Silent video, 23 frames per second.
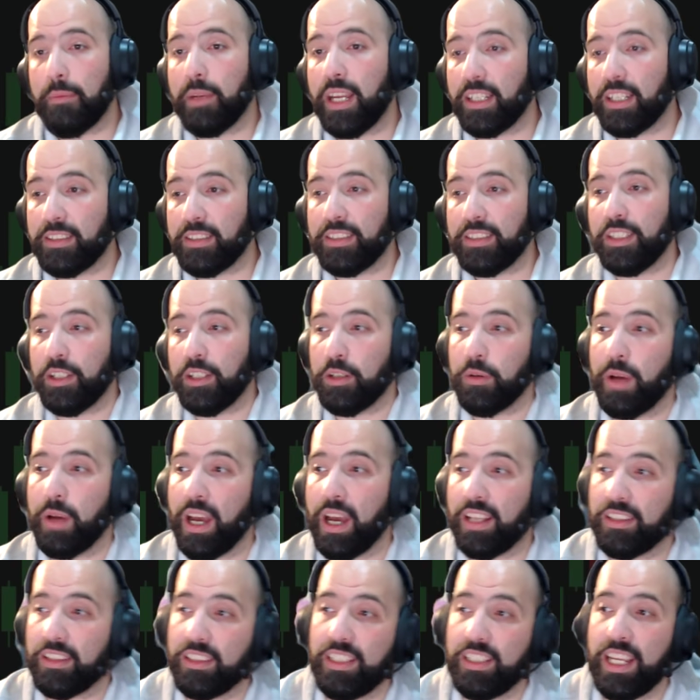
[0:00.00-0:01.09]
guessing you
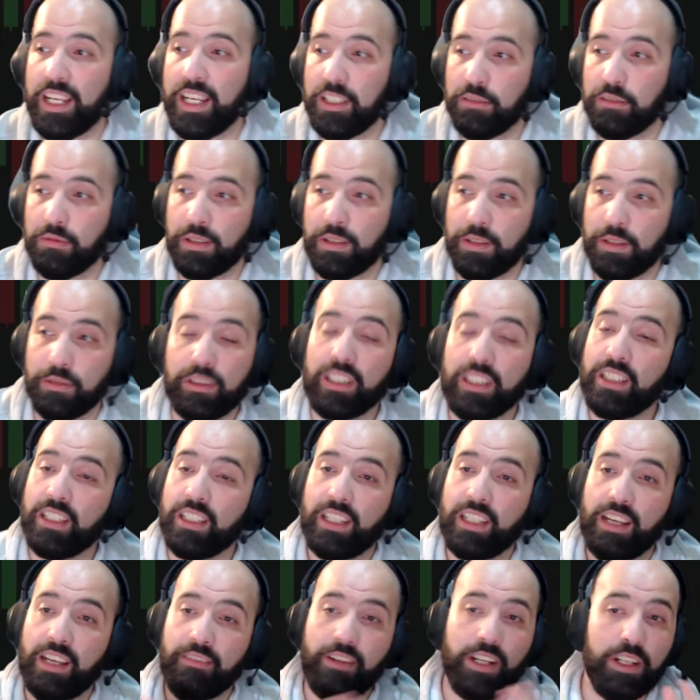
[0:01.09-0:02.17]
had days when you didn't
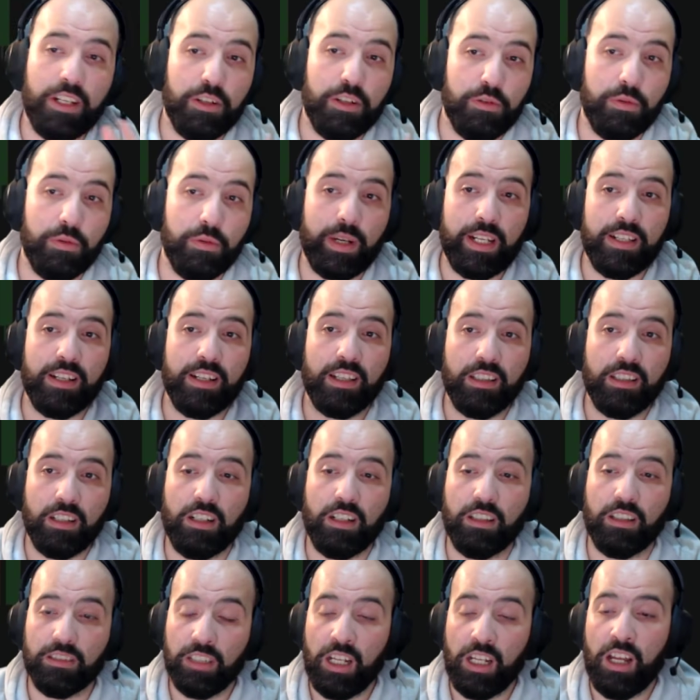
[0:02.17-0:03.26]
have any trades at
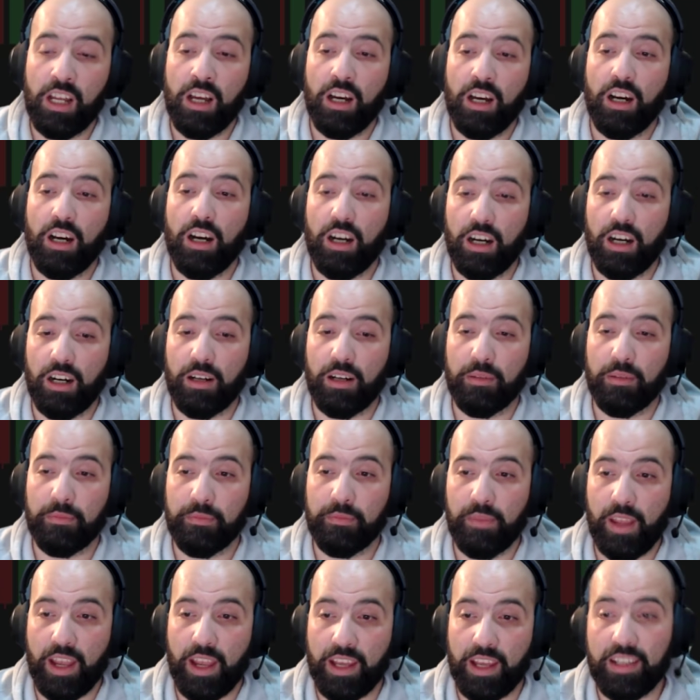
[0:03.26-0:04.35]
all.
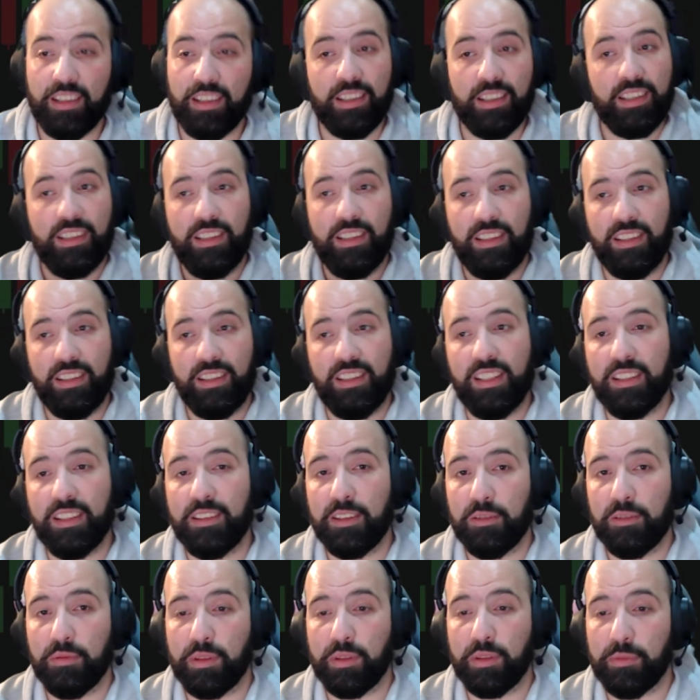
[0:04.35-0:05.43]
And this
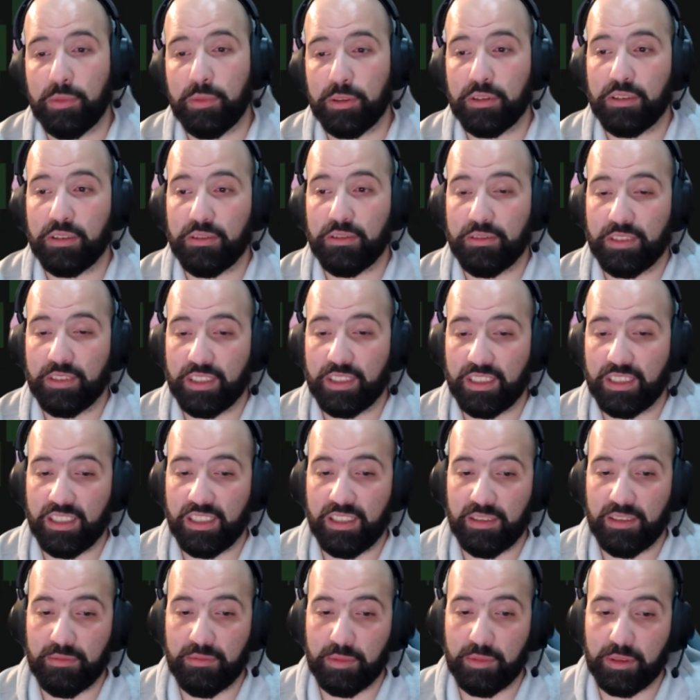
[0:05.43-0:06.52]
is where most of
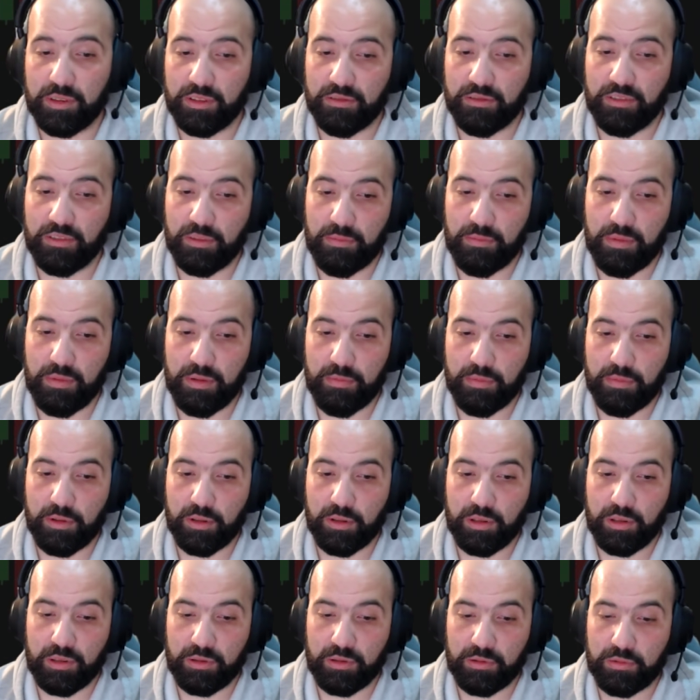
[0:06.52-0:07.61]
the
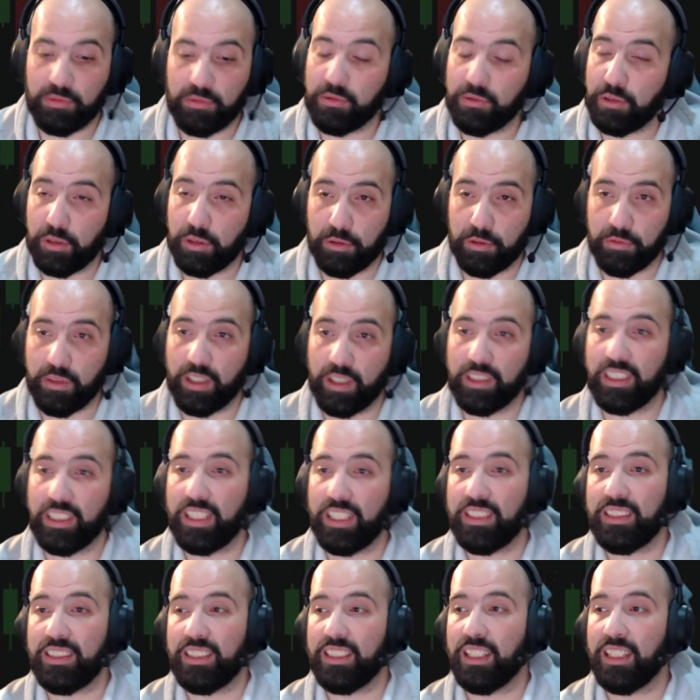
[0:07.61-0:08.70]
people go wrong. They
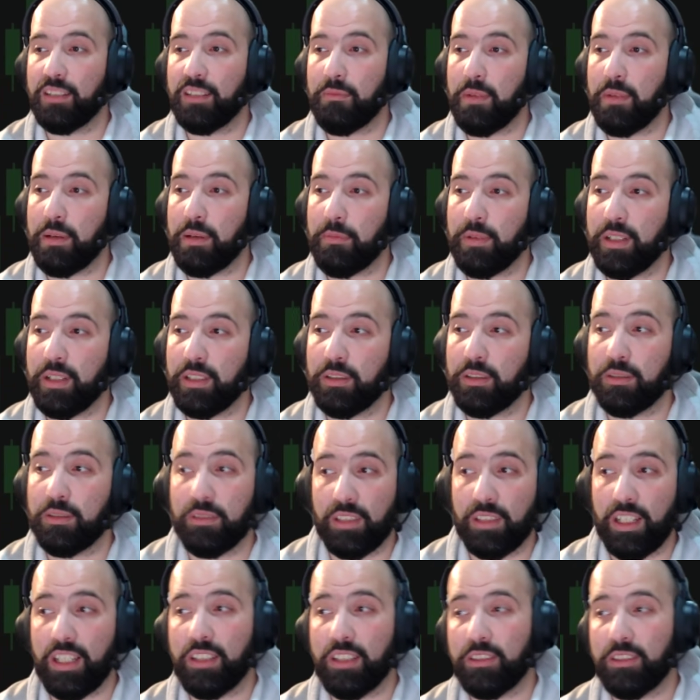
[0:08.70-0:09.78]
see that maybe
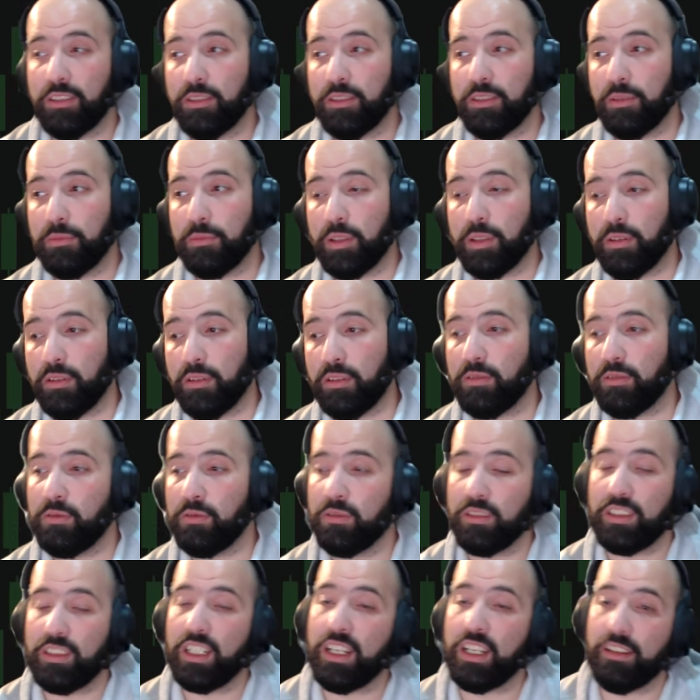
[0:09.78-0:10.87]
today or tomorrow
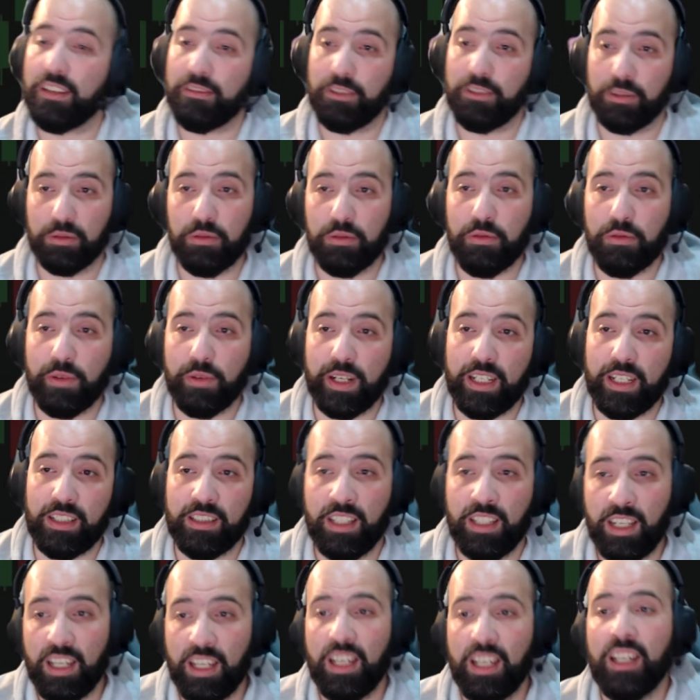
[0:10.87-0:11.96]
they have no trades.
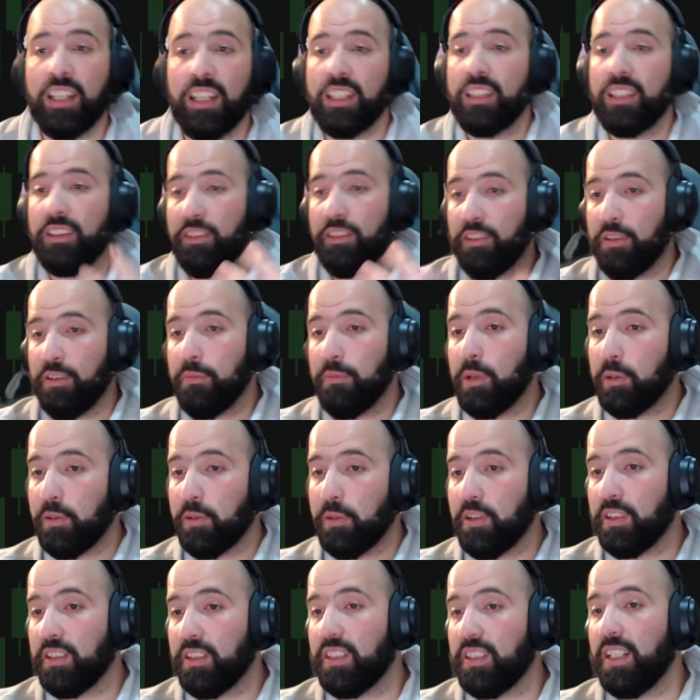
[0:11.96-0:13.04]
Their
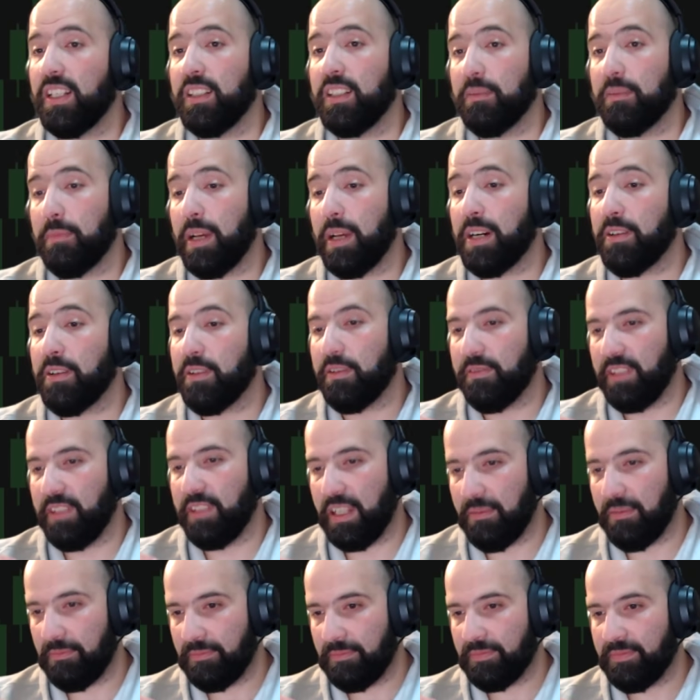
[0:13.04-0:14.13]
emotions take the better of
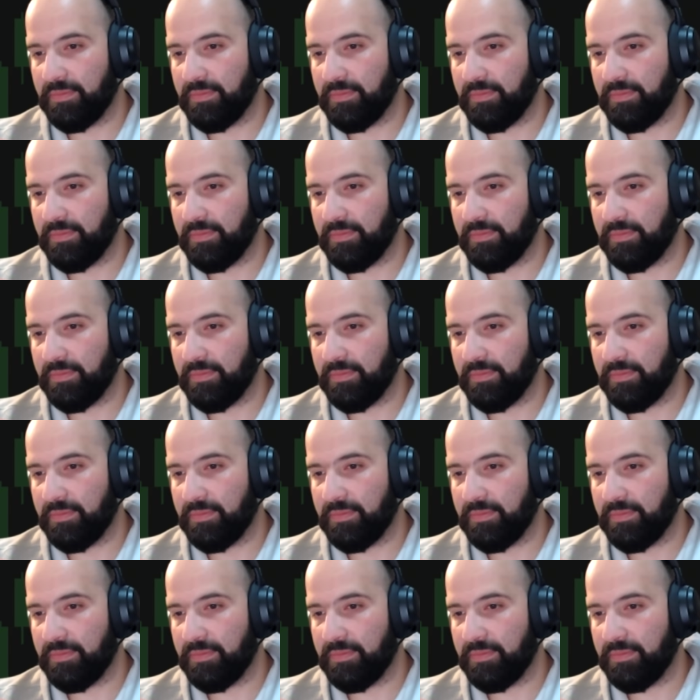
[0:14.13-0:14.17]
them,